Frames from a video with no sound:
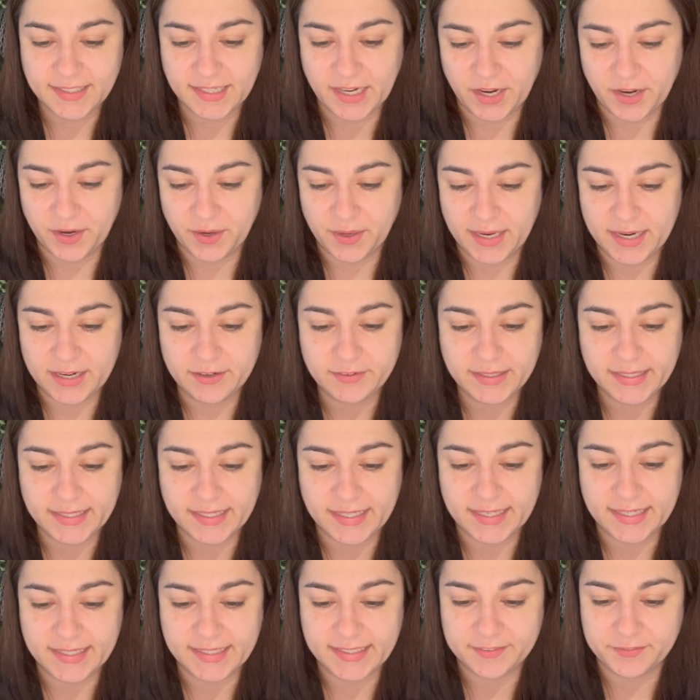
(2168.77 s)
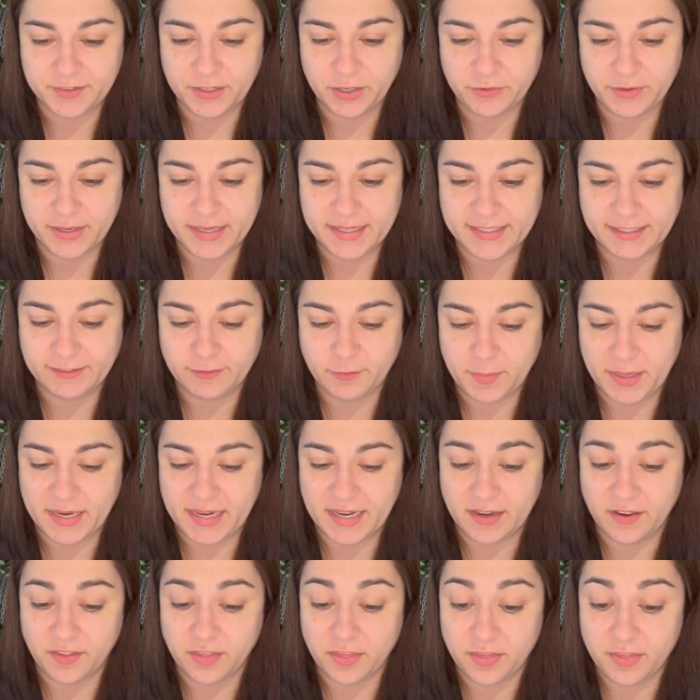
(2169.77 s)
So here's the list of ingredients for
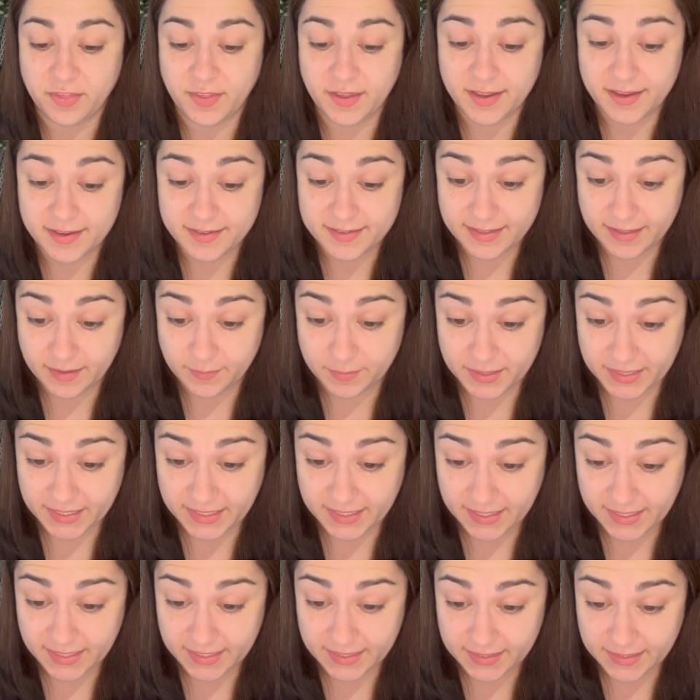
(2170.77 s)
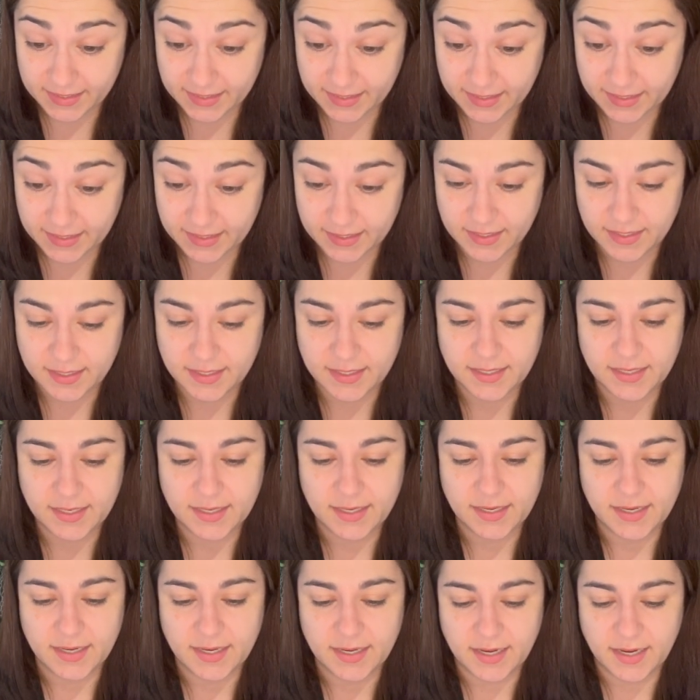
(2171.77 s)
making 30 biscuits.
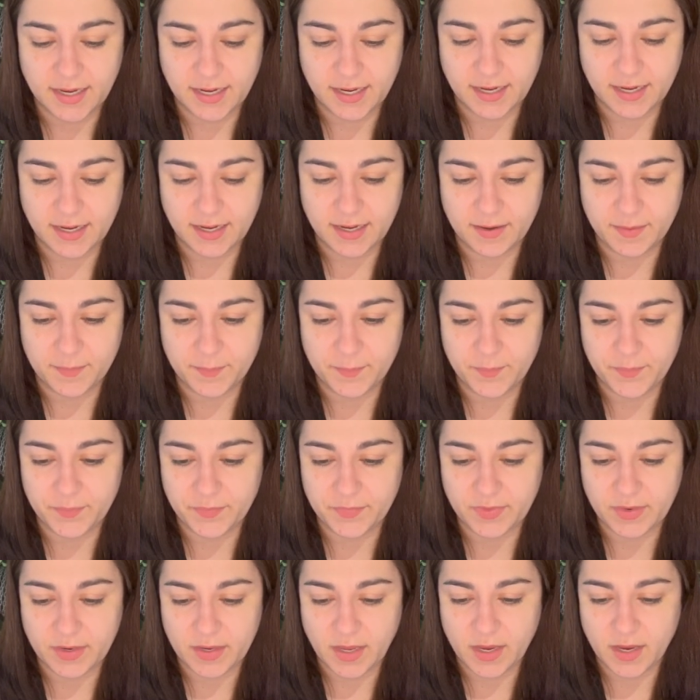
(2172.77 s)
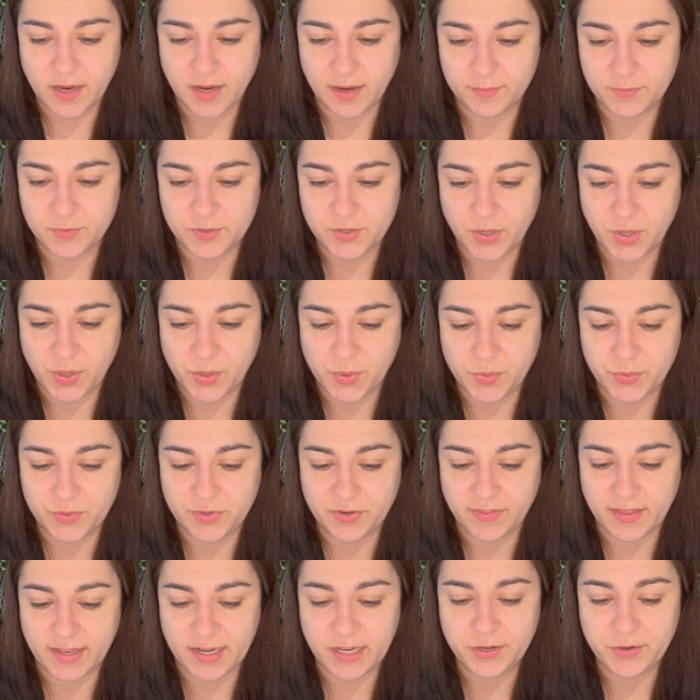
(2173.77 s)
I'm told
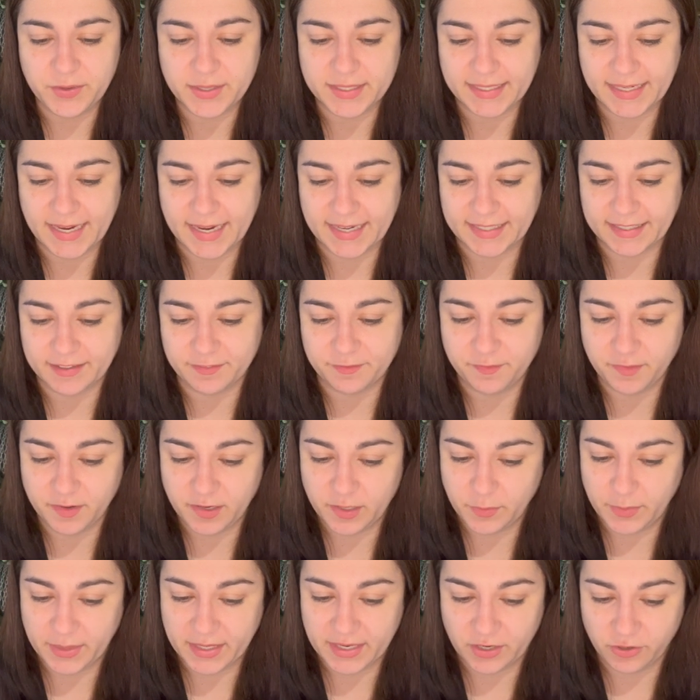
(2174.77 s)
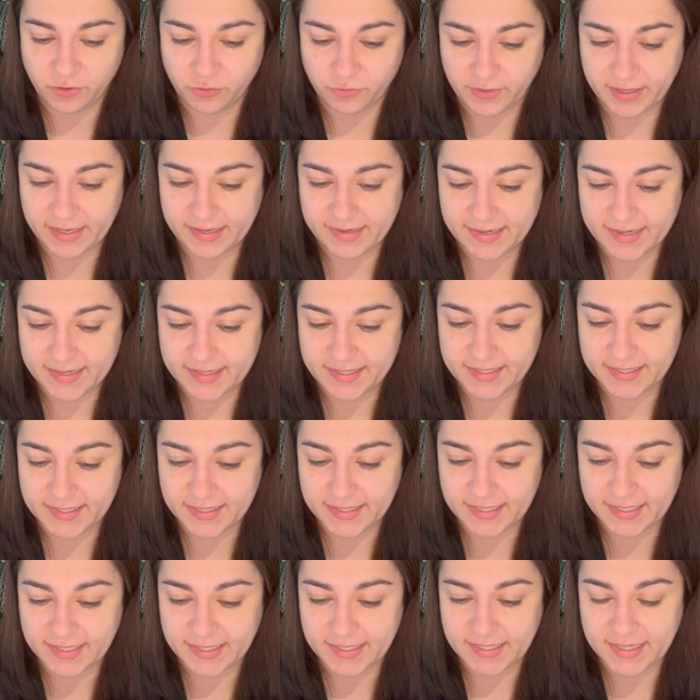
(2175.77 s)
that Lucas has the following
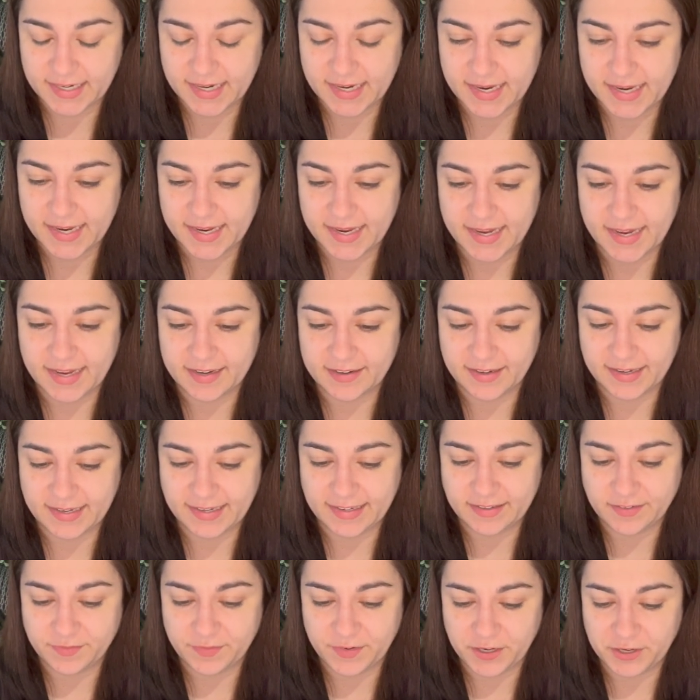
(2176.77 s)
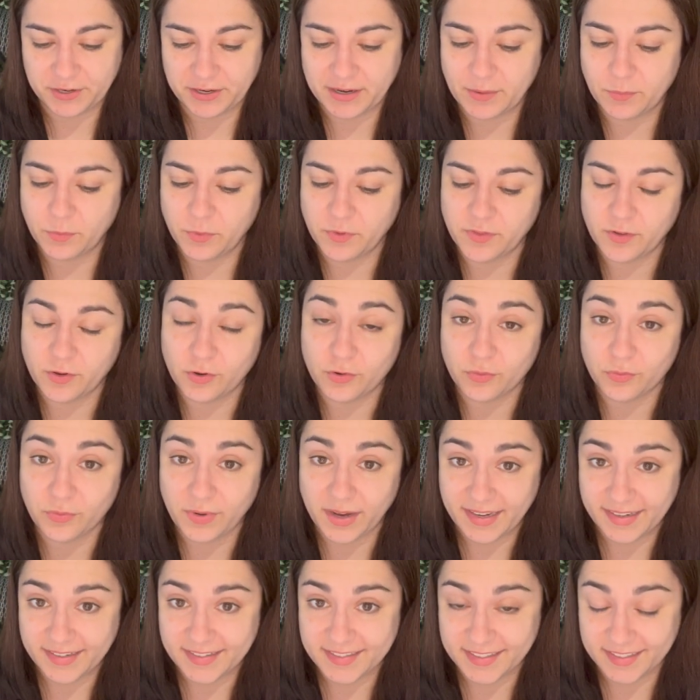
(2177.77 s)
ingredients, and I need to figure out what the
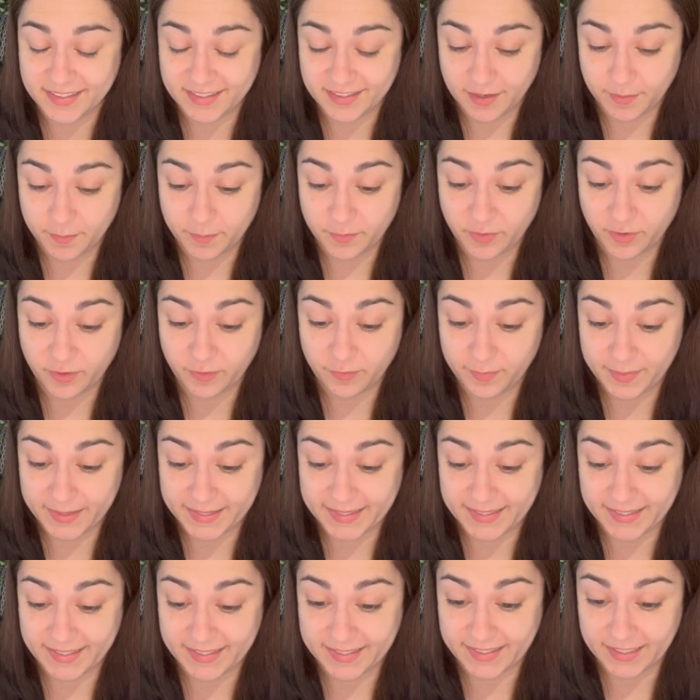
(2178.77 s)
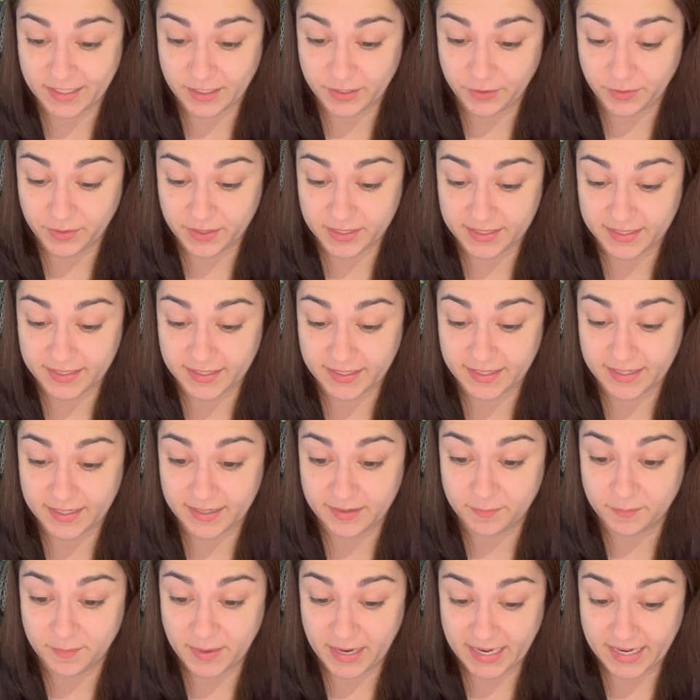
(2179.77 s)
greatest number of biscuits Lucas
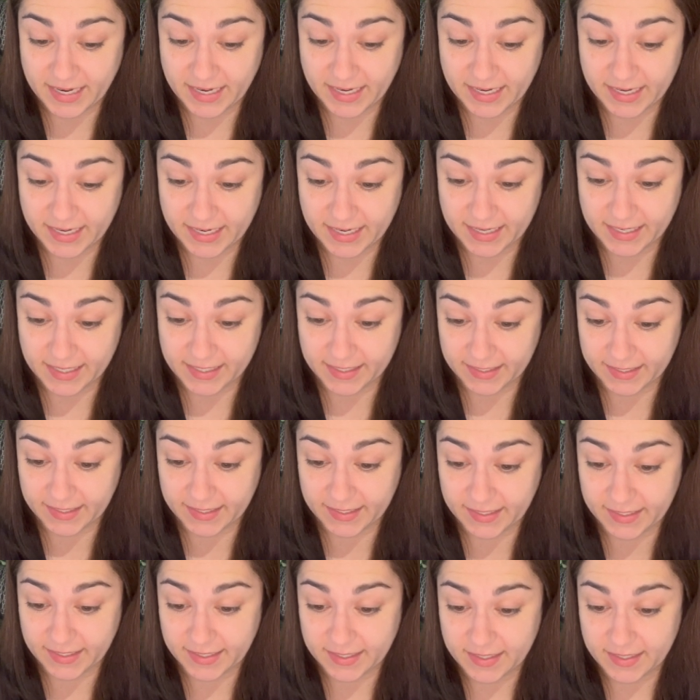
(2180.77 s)
can make is.